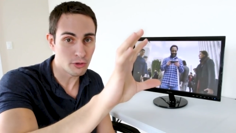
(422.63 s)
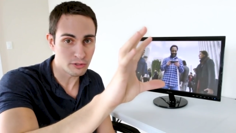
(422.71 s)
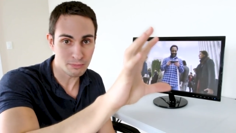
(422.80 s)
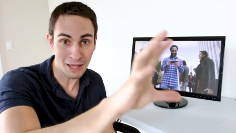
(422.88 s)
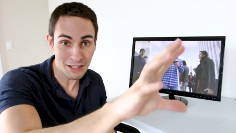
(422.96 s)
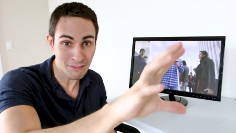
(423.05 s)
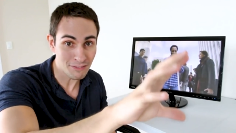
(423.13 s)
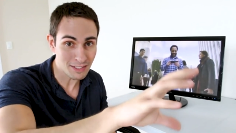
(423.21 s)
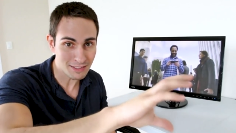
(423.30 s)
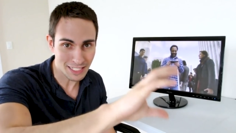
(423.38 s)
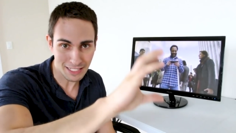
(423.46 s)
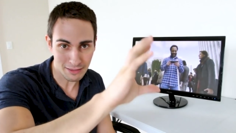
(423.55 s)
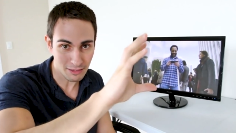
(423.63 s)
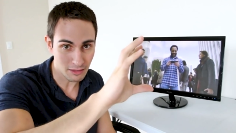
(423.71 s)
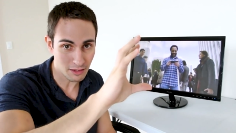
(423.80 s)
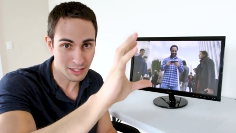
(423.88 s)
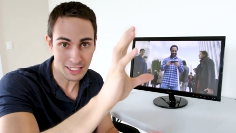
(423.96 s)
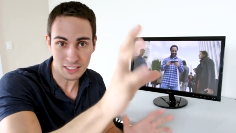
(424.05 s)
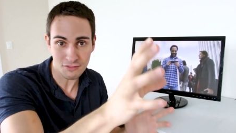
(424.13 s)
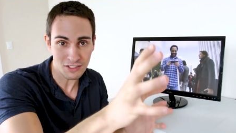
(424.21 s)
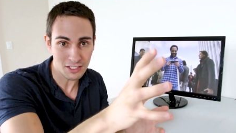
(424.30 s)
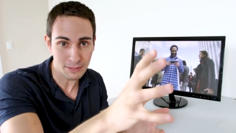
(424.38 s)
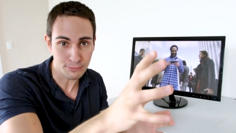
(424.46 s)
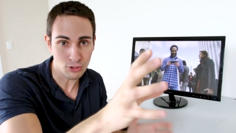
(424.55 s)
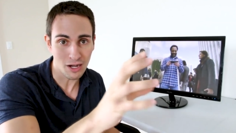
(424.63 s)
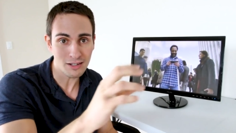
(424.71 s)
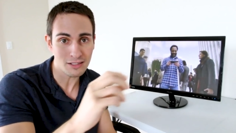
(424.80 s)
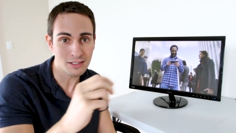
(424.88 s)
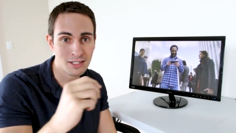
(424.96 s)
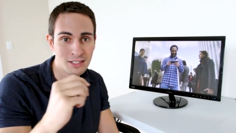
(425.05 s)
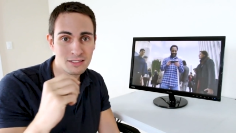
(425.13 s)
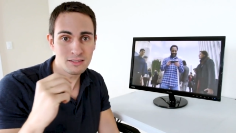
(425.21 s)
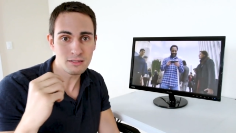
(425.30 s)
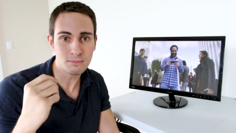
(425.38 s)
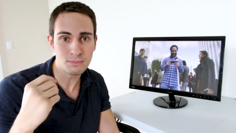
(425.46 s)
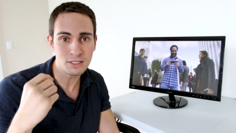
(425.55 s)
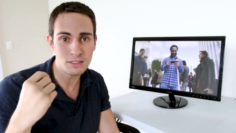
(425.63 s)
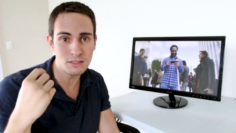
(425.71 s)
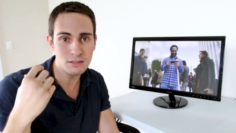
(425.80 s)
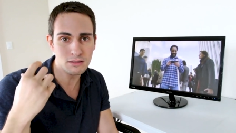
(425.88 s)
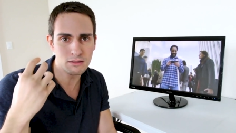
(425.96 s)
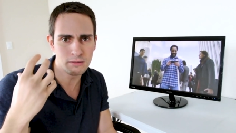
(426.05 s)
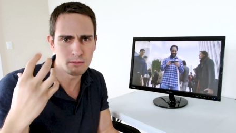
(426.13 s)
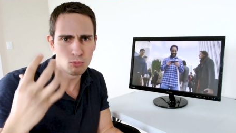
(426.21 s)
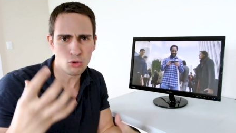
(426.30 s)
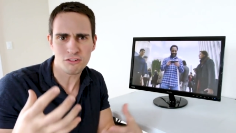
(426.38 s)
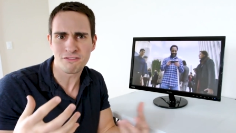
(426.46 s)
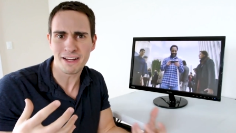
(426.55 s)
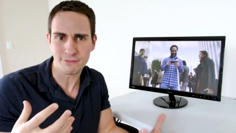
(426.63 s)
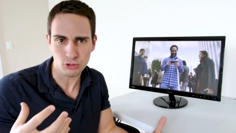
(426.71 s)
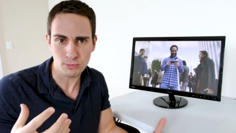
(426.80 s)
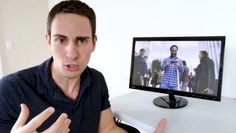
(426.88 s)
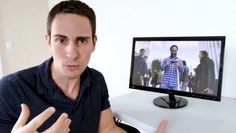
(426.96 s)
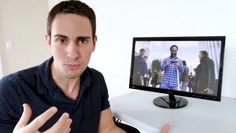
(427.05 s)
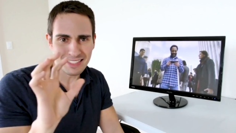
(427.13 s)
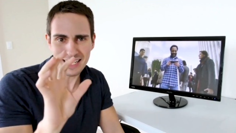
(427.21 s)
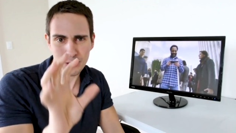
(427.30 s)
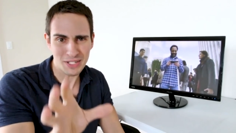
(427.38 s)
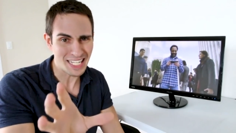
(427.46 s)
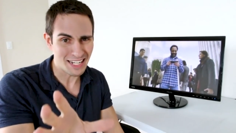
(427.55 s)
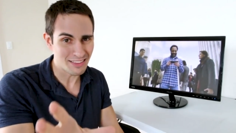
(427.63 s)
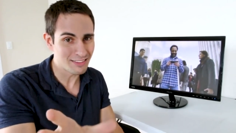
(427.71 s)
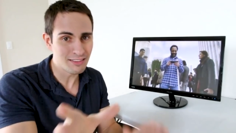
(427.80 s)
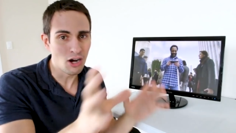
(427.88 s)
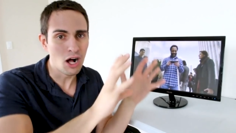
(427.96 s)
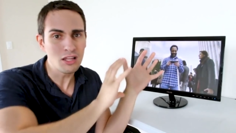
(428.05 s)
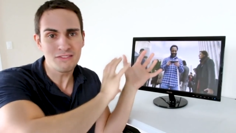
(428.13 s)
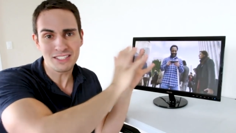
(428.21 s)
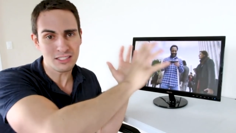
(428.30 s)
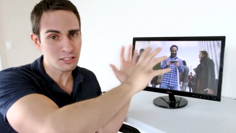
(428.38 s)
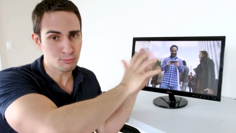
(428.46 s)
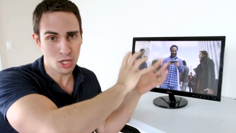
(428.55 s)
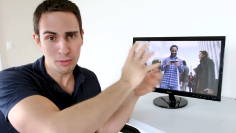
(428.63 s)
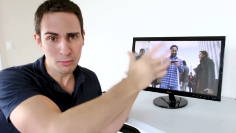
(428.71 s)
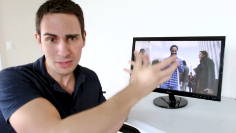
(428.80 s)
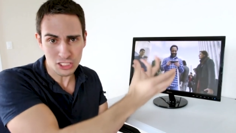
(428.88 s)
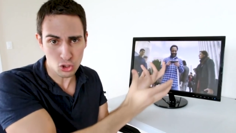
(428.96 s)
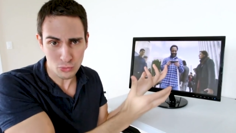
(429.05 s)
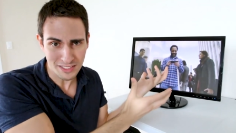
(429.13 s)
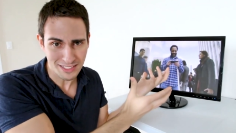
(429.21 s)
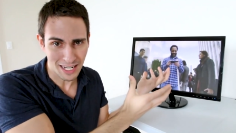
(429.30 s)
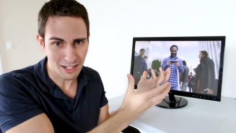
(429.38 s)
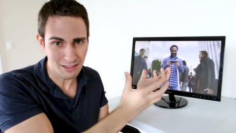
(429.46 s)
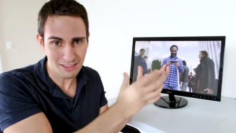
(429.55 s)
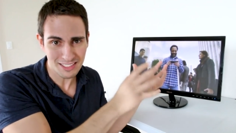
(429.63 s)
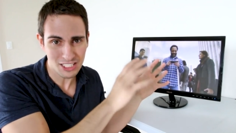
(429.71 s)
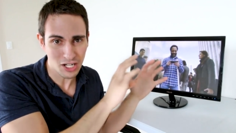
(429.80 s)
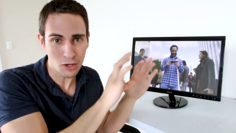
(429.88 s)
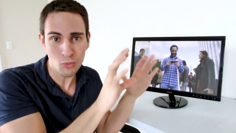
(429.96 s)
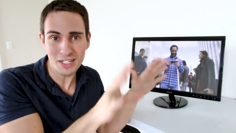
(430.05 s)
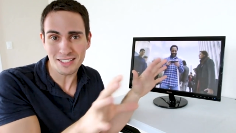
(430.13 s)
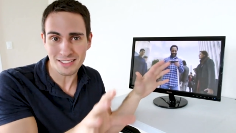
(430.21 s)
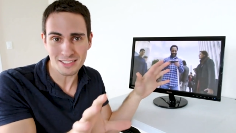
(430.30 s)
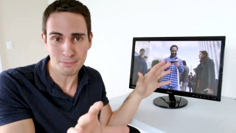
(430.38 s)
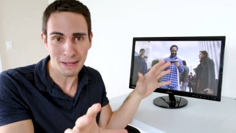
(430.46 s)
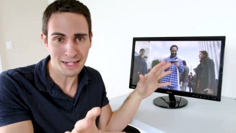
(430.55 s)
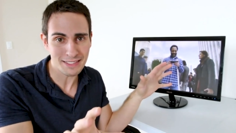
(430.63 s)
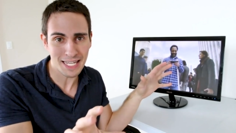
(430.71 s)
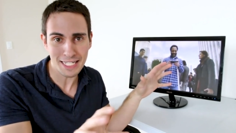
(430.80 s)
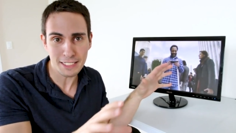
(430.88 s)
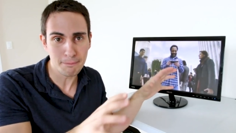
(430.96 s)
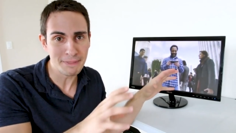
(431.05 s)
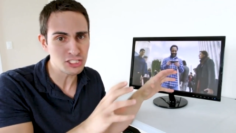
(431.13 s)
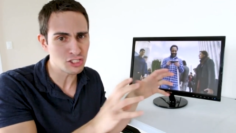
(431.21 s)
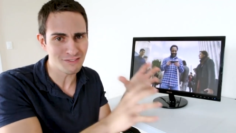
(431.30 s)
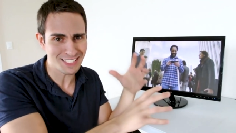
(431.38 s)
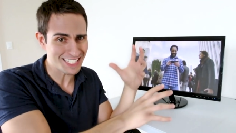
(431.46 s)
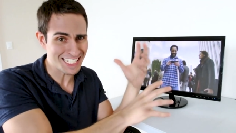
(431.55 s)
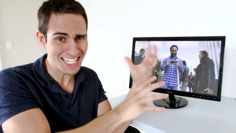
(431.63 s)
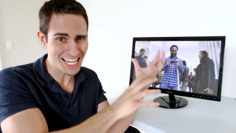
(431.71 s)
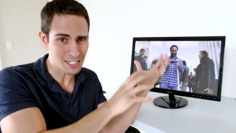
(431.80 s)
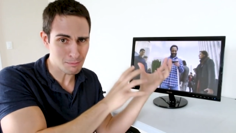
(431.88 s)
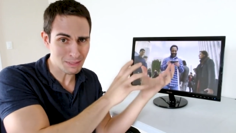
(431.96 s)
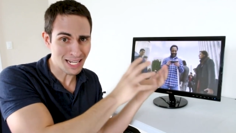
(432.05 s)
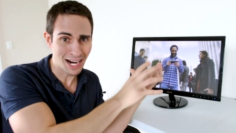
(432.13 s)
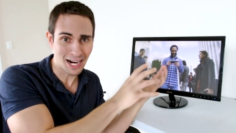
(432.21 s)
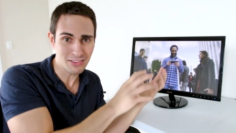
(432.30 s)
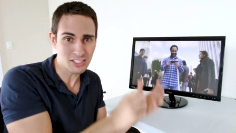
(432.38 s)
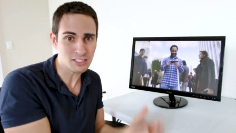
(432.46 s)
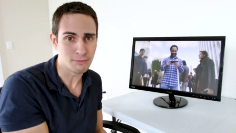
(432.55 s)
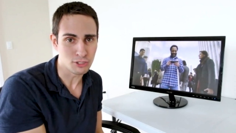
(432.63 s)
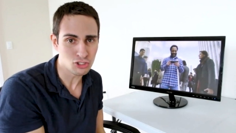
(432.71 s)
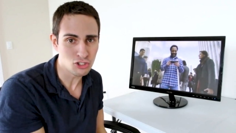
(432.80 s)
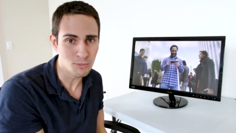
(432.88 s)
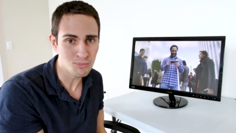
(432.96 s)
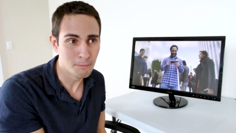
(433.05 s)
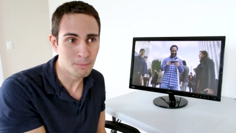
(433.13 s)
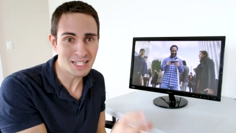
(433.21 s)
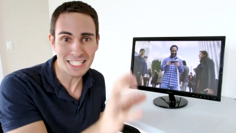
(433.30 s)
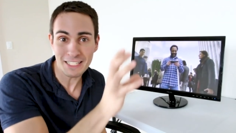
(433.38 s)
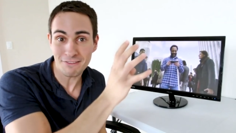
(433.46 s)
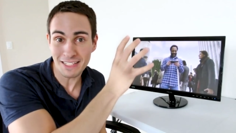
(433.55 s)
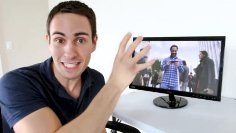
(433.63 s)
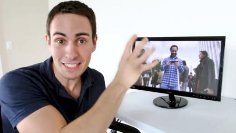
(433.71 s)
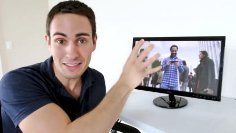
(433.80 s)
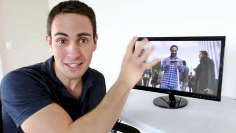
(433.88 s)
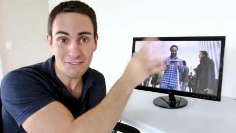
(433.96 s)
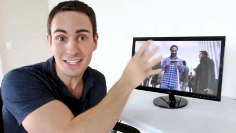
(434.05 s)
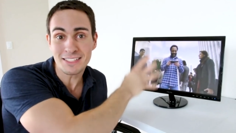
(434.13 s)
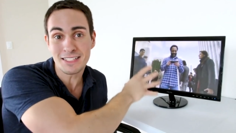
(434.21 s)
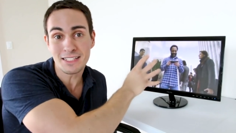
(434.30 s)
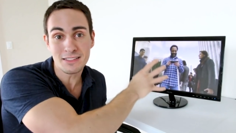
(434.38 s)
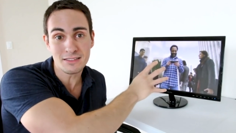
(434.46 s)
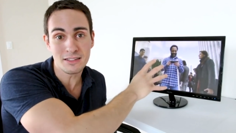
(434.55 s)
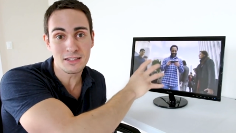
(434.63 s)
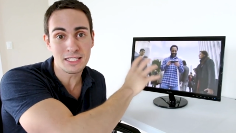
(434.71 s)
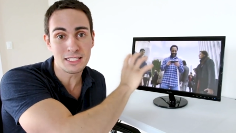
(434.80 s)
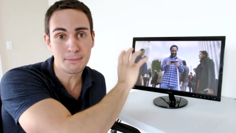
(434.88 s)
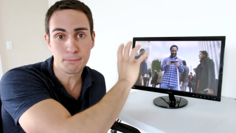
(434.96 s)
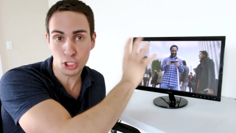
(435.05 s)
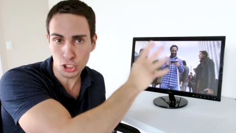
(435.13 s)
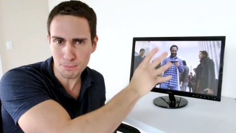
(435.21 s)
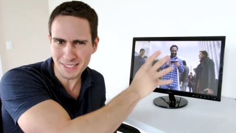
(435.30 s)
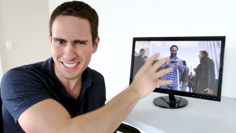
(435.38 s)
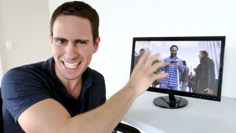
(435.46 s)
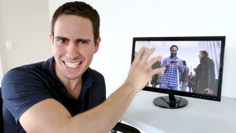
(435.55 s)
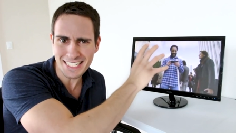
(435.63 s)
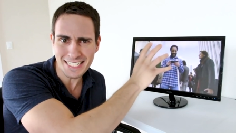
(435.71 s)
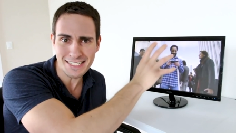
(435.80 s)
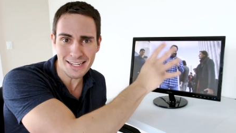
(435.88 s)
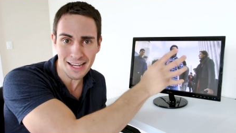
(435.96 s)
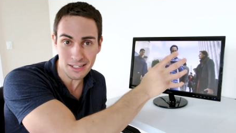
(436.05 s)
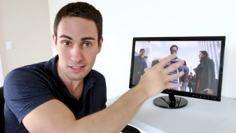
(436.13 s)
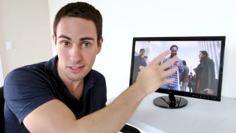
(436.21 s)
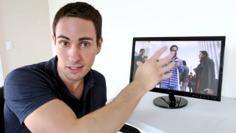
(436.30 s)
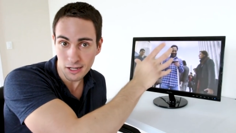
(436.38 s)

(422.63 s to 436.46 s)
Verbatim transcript: those benefits in the Xfinity product to be more favorable. Now, again, all of this is probably coincidental. You know, I wouldn't expect any mischievous intent behind this commercial, but if, is, if this is the purpose and intent